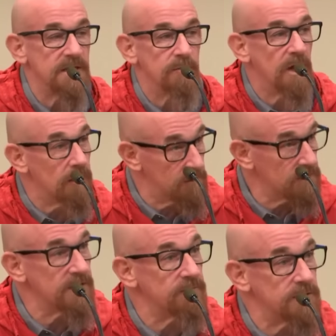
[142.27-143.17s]
email or
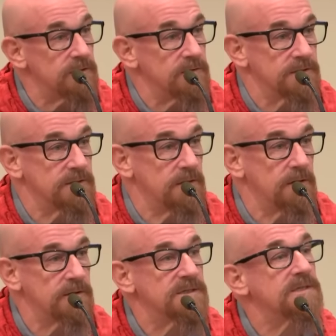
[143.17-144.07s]
given to us
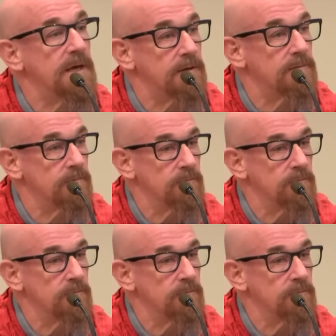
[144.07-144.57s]
on set.